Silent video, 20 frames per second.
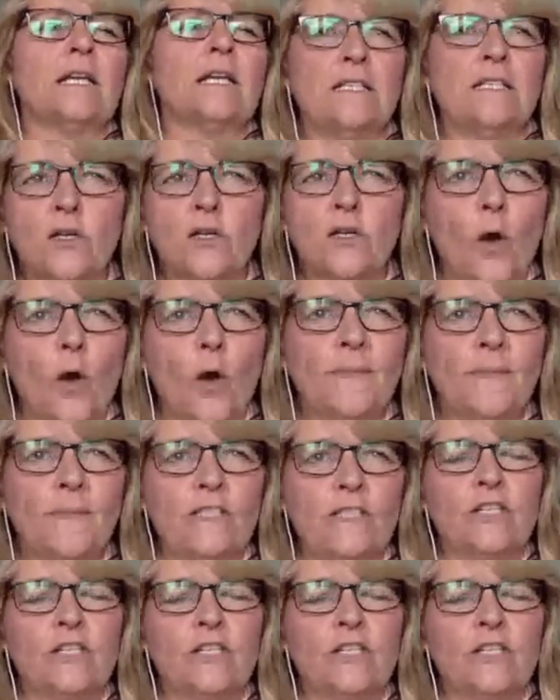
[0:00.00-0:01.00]
entered
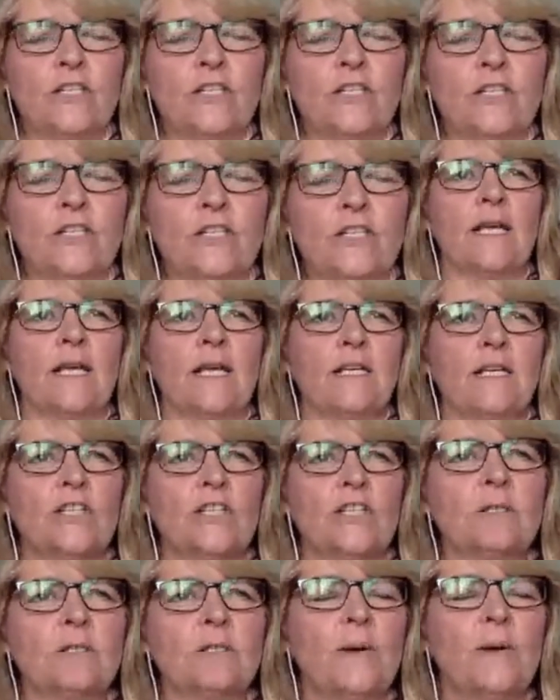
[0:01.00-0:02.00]
competitions, and
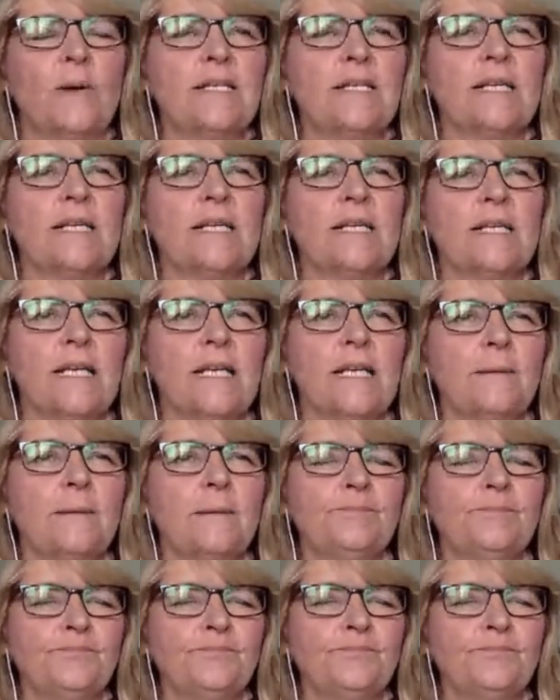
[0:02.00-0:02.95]
just basically